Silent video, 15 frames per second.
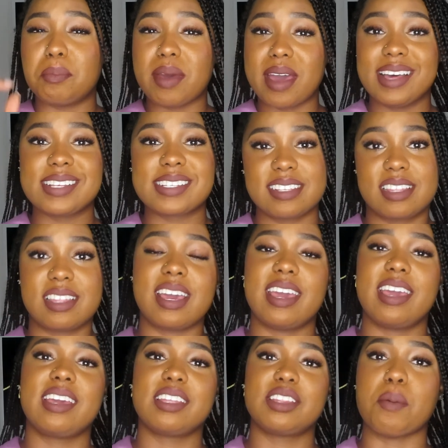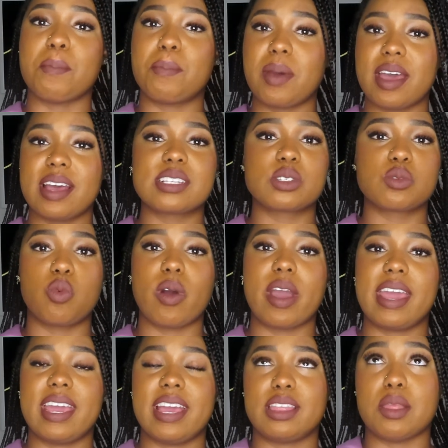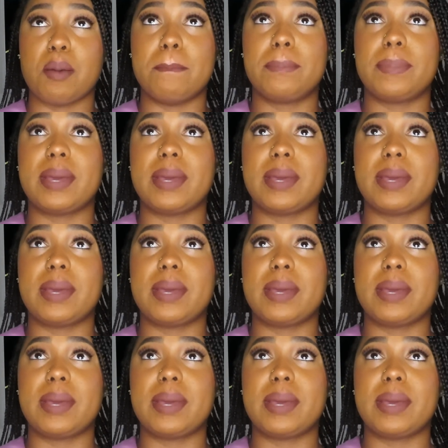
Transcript: best thing, the best way, and the